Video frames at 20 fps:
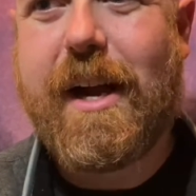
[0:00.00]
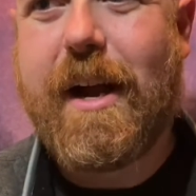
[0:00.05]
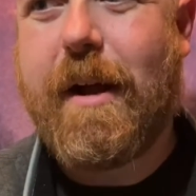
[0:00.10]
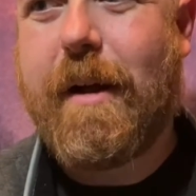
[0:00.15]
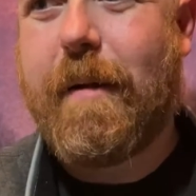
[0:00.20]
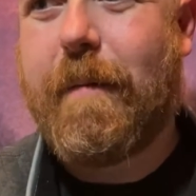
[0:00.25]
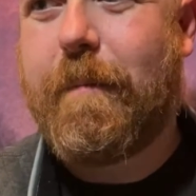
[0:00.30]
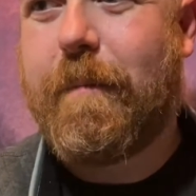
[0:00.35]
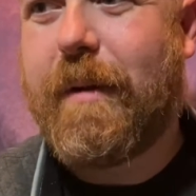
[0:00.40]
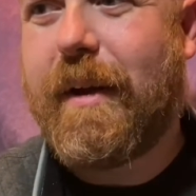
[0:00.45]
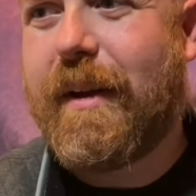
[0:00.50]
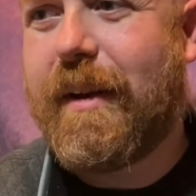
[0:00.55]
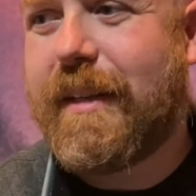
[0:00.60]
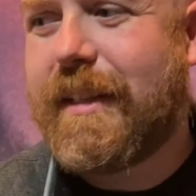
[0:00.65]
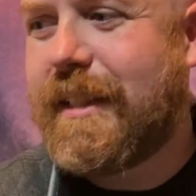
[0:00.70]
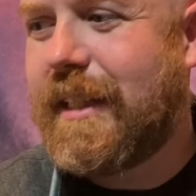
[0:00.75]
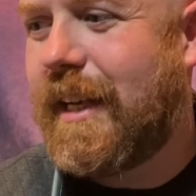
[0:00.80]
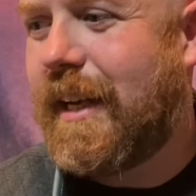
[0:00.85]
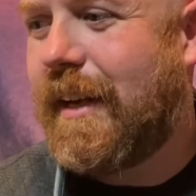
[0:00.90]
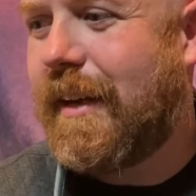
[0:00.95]
But
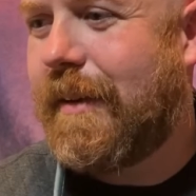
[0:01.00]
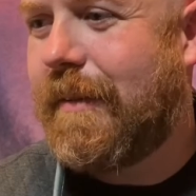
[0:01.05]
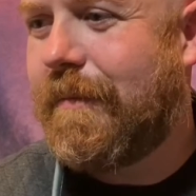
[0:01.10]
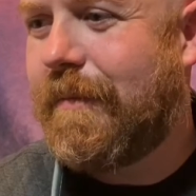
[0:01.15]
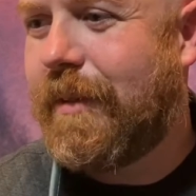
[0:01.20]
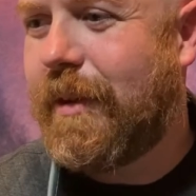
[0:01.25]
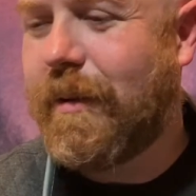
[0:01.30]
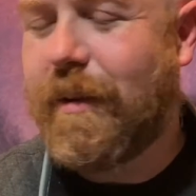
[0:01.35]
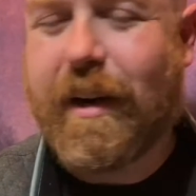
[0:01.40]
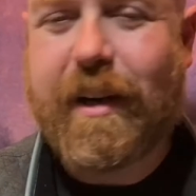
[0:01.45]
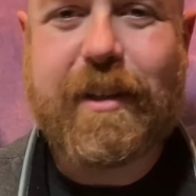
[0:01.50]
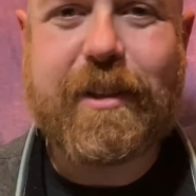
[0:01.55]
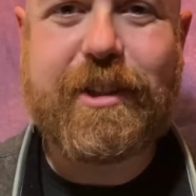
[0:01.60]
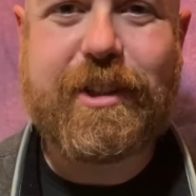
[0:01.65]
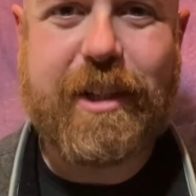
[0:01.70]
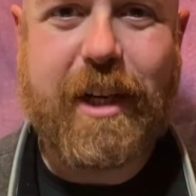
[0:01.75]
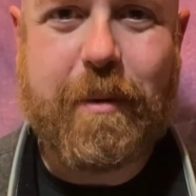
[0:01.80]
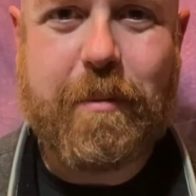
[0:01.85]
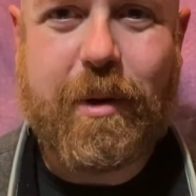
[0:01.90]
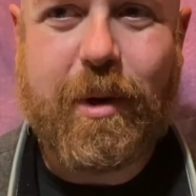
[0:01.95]
the record
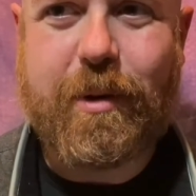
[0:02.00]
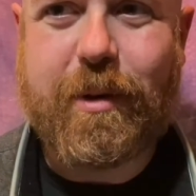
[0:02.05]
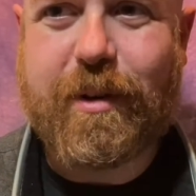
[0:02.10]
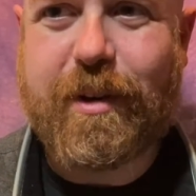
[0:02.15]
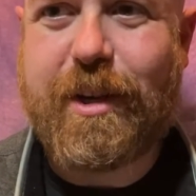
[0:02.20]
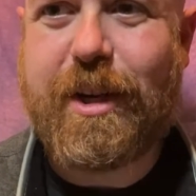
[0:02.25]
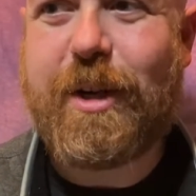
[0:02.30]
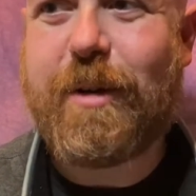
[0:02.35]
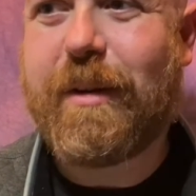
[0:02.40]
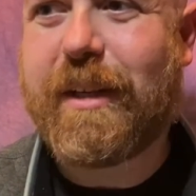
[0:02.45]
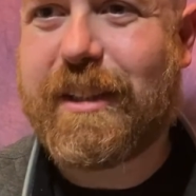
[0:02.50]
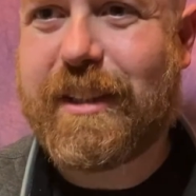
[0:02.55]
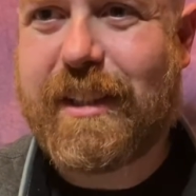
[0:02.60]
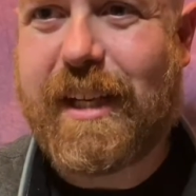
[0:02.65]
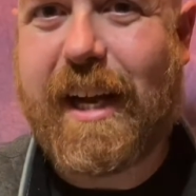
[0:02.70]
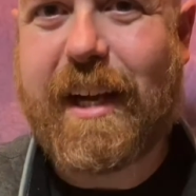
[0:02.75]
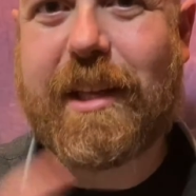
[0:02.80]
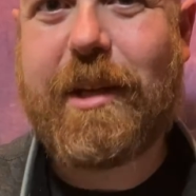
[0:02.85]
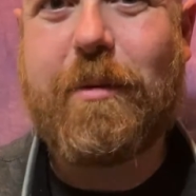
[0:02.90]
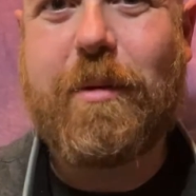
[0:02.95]
shop owner knew
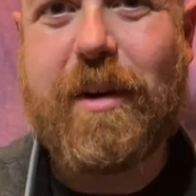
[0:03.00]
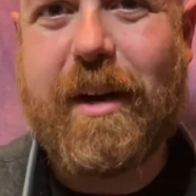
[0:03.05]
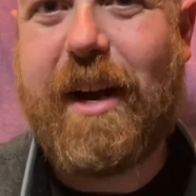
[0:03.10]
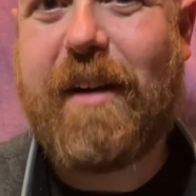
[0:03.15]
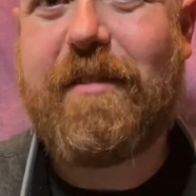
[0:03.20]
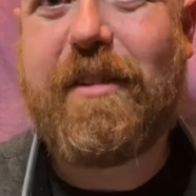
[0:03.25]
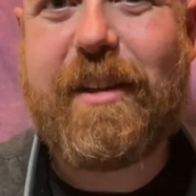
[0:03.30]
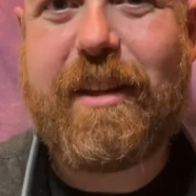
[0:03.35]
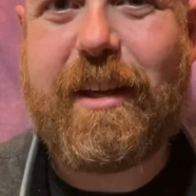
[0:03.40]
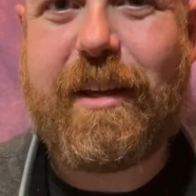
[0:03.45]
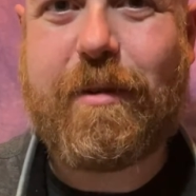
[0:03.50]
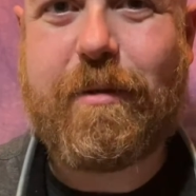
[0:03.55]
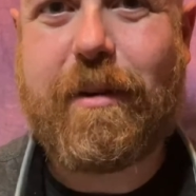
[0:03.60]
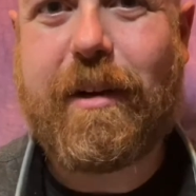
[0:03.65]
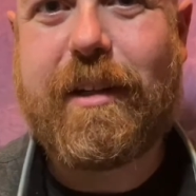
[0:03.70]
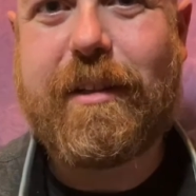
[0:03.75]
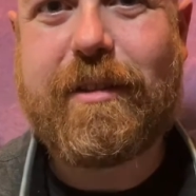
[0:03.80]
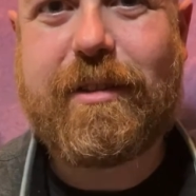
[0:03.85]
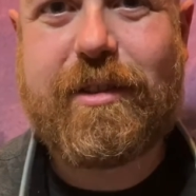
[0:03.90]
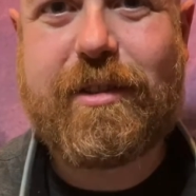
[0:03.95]
exactly where everything
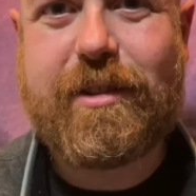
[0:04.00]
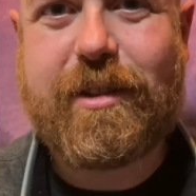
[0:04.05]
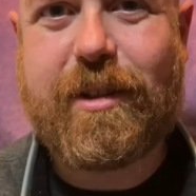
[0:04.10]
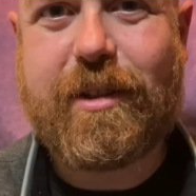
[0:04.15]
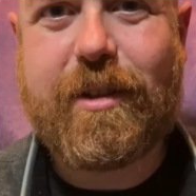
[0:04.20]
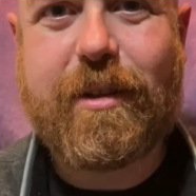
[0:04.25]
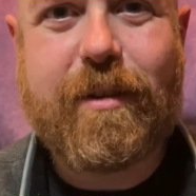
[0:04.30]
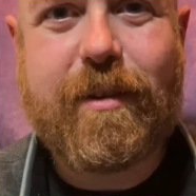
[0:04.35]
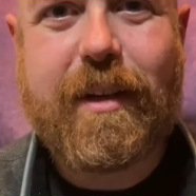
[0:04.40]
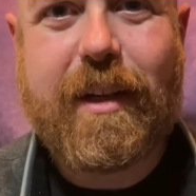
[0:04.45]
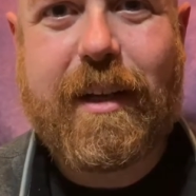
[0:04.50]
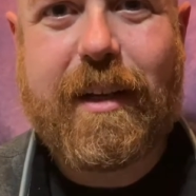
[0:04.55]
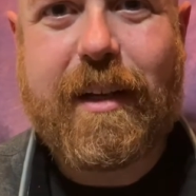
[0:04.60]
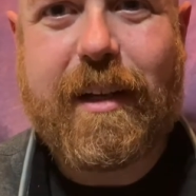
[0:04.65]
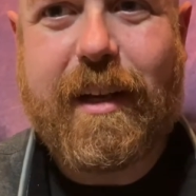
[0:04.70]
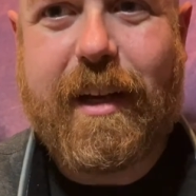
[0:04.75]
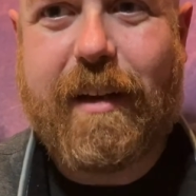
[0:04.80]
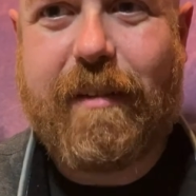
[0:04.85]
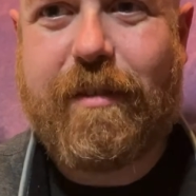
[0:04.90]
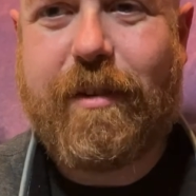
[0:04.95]
was, so
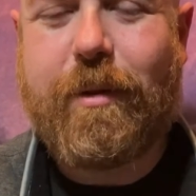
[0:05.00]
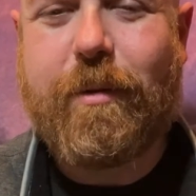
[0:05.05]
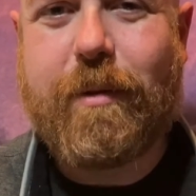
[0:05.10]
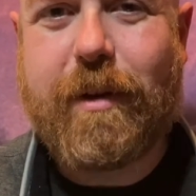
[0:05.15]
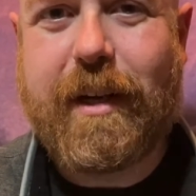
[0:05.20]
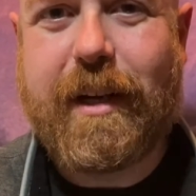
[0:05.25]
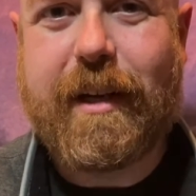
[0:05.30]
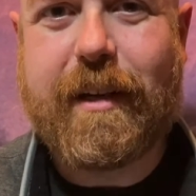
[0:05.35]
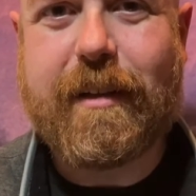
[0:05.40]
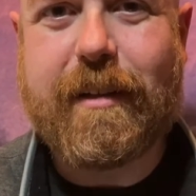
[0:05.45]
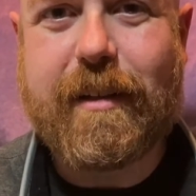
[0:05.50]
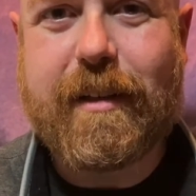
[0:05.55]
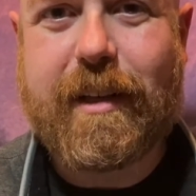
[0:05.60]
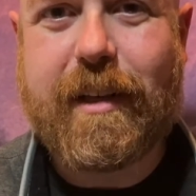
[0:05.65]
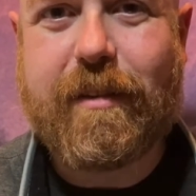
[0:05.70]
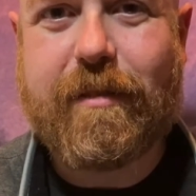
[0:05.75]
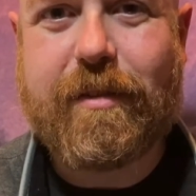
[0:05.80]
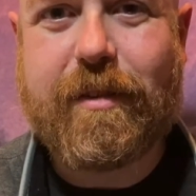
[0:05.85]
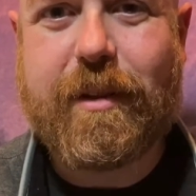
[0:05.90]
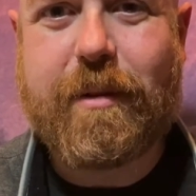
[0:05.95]
if you went in looking
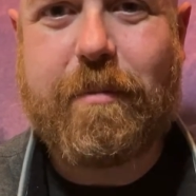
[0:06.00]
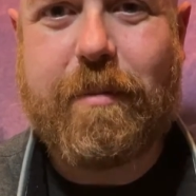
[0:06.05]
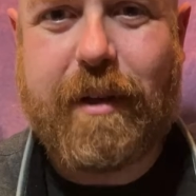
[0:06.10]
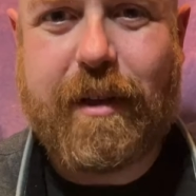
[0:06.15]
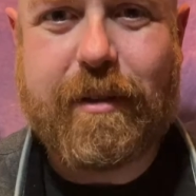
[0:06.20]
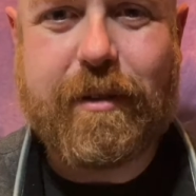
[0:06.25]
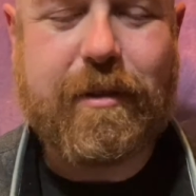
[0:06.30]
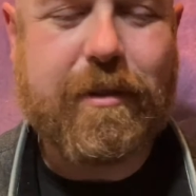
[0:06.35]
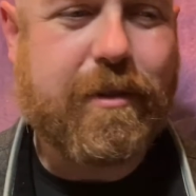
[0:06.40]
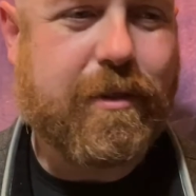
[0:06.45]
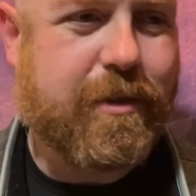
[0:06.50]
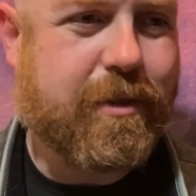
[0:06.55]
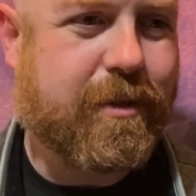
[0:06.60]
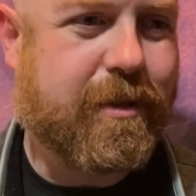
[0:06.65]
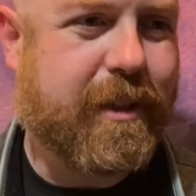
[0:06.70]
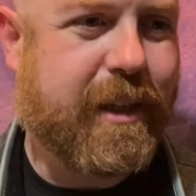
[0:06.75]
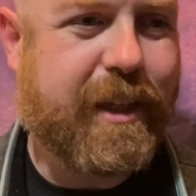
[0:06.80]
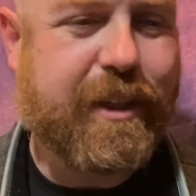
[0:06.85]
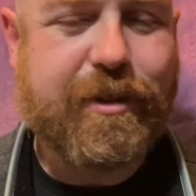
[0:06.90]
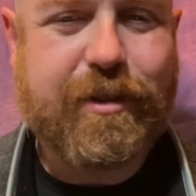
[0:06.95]
for the Beatles or
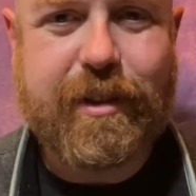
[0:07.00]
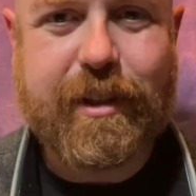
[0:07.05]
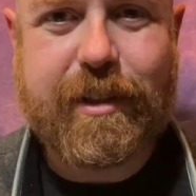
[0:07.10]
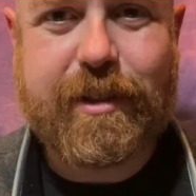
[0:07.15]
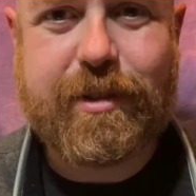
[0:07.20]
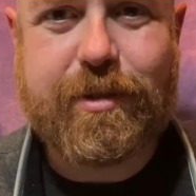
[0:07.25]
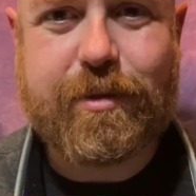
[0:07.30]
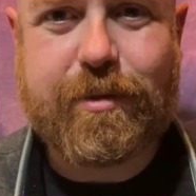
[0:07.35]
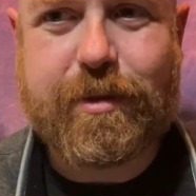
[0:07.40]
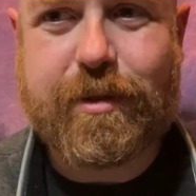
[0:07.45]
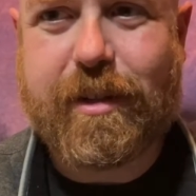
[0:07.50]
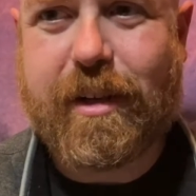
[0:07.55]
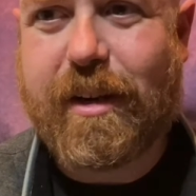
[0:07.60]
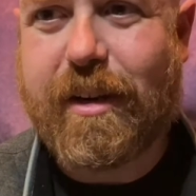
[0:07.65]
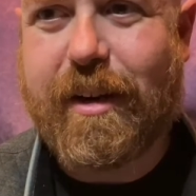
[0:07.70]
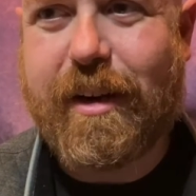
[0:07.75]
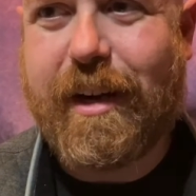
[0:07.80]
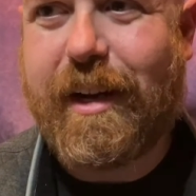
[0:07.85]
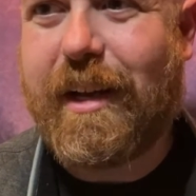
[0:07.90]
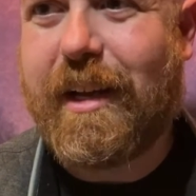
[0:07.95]
Hendrix or
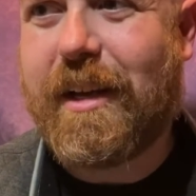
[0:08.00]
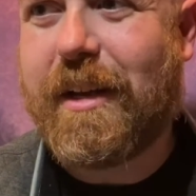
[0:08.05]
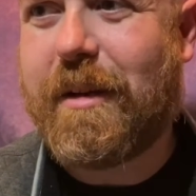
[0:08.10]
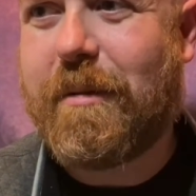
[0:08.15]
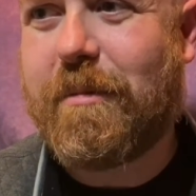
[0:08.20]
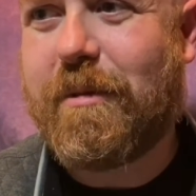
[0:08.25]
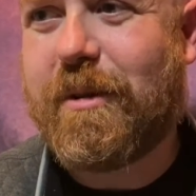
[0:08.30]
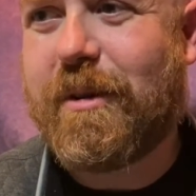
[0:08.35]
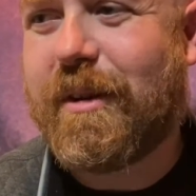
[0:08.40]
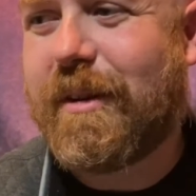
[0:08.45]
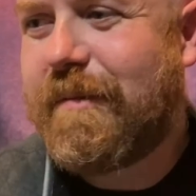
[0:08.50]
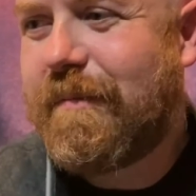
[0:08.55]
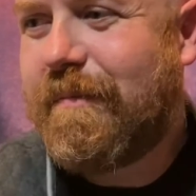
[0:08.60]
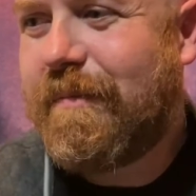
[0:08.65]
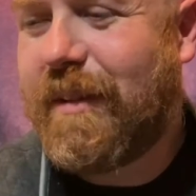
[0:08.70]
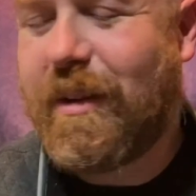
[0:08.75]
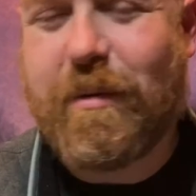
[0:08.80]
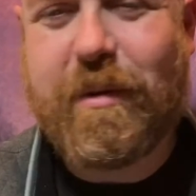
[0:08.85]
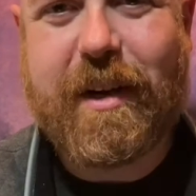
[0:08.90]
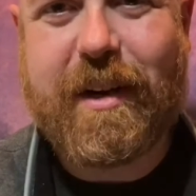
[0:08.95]
REM or
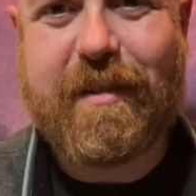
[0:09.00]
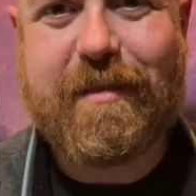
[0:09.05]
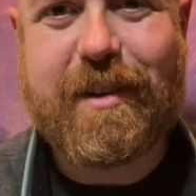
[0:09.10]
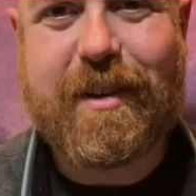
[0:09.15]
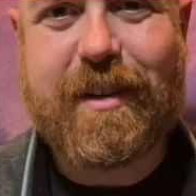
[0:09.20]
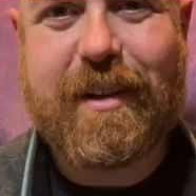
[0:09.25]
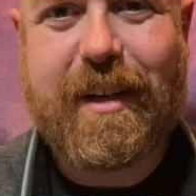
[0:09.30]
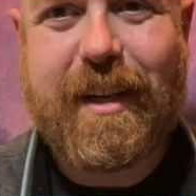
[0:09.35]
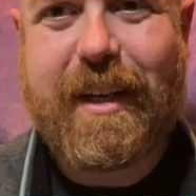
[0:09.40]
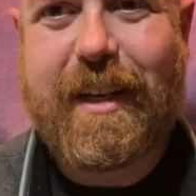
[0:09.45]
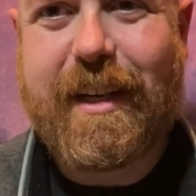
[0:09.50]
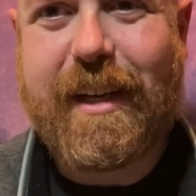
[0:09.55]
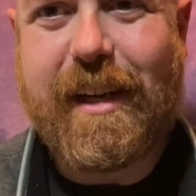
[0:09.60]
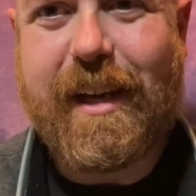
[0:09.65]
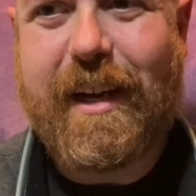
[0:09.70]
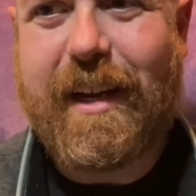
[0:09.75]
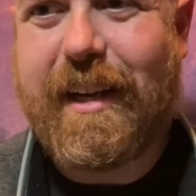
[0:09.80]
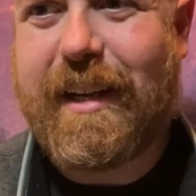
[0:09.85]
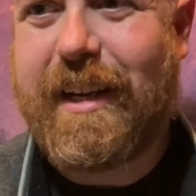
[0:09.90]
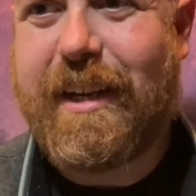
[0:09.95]
whatever,
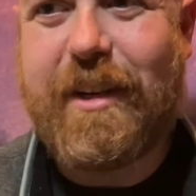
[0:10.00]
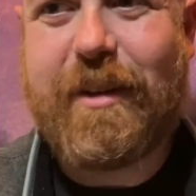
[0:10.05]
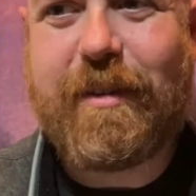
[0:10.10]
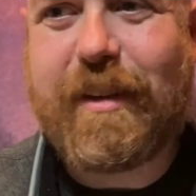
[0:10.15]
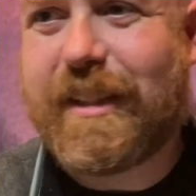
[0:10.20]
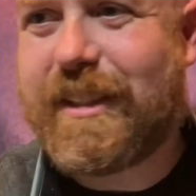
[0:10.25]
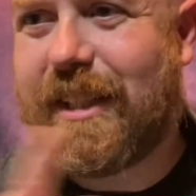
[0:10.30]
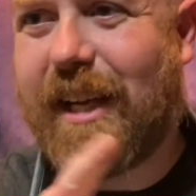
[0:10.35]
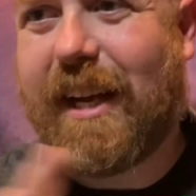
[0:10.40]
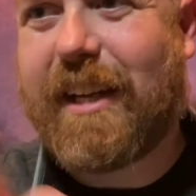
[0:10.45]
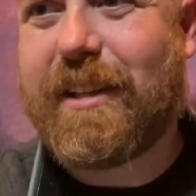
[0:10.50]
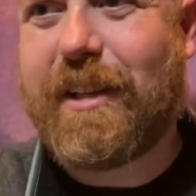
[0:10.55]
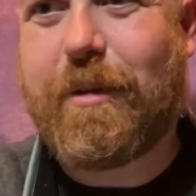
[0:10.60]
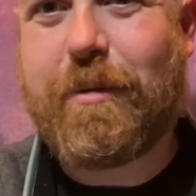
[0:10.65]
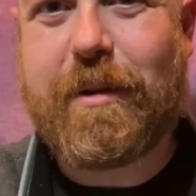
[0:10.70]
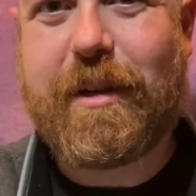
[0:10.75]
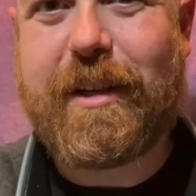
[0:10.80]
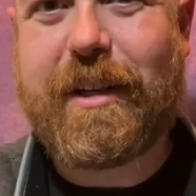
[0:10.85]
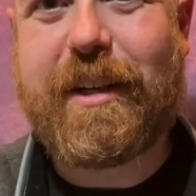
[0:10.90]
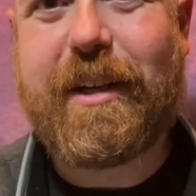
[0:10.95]
he knew exactly
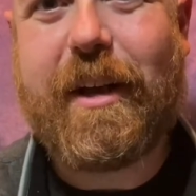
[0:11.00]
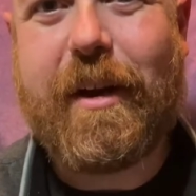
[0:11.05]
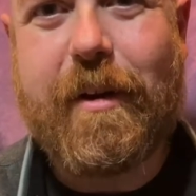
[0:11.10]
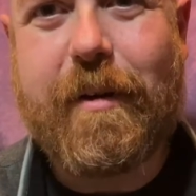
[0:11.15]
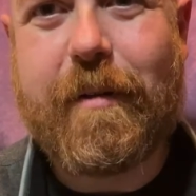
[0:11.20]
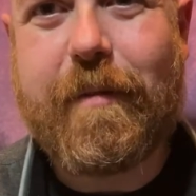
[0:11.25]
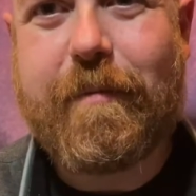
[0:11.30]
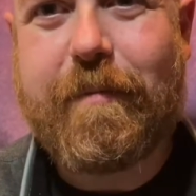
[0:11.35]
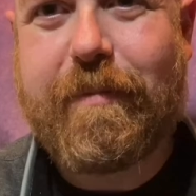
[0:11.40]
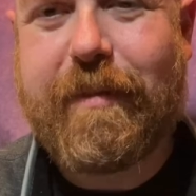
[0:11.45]
where to go.